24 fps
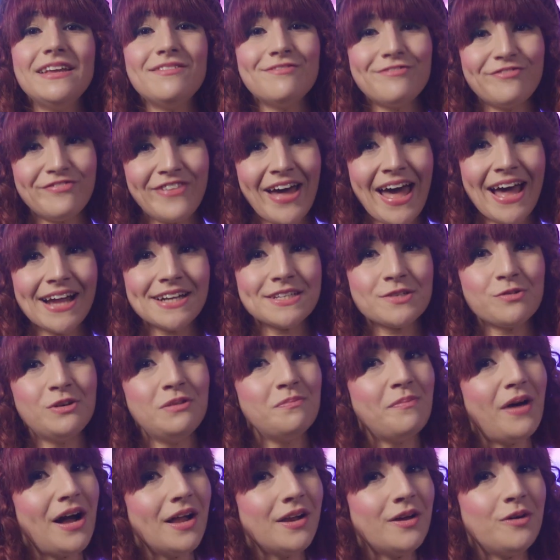In fact, when
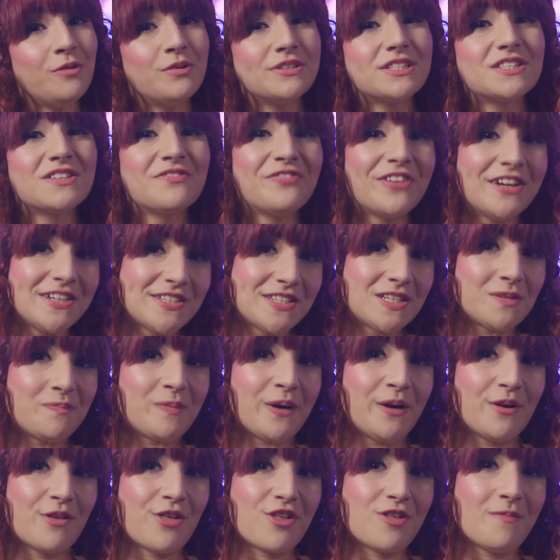Maro was first
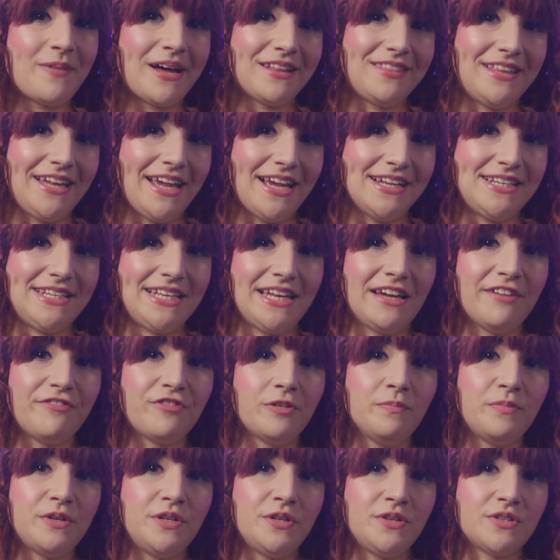approached about the idea
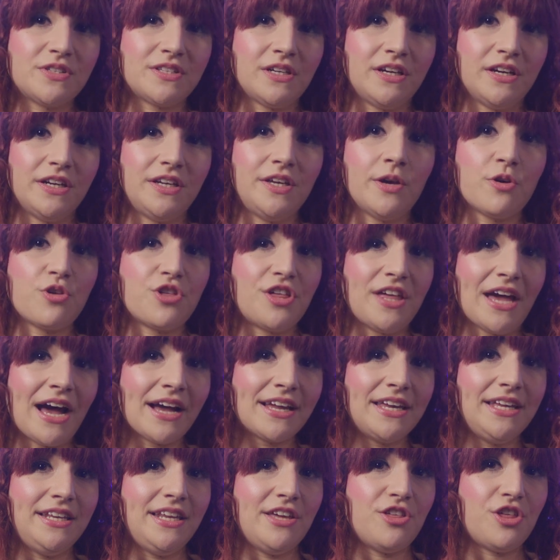from producer
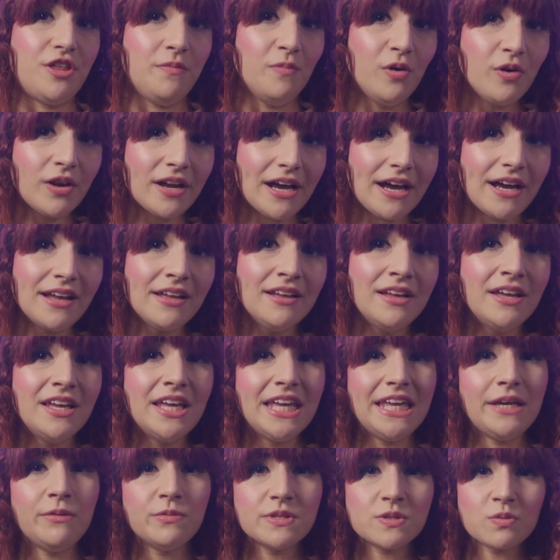Yoshiaki Nishimura,
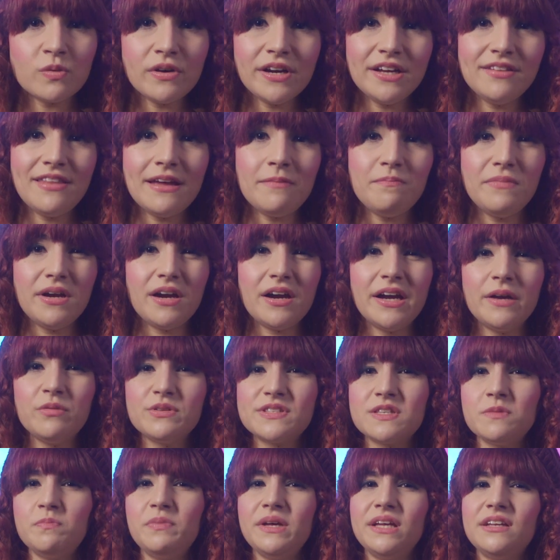he was worried that Mary
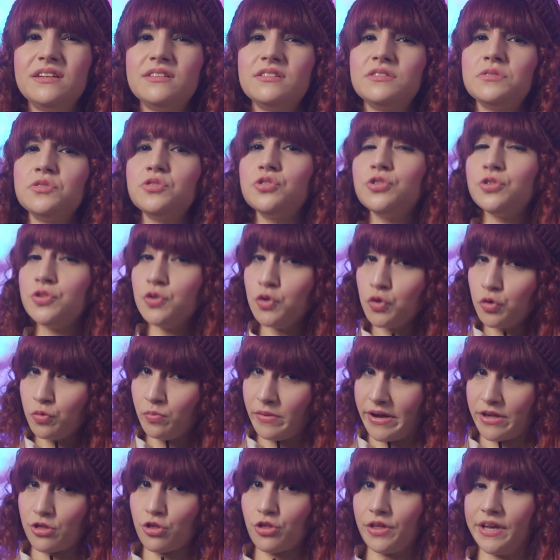was a bit too
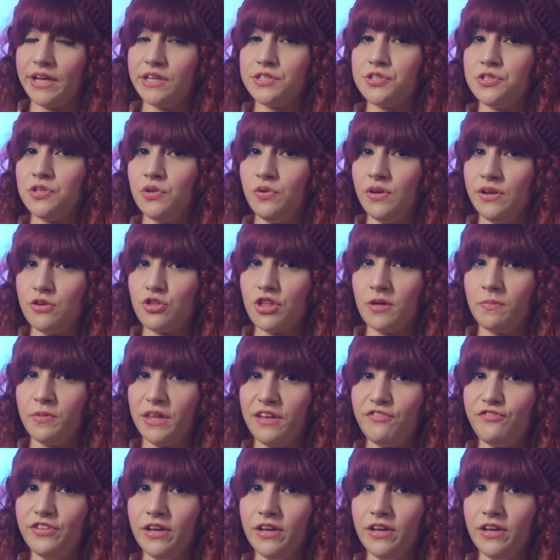much like a Studio Ghibli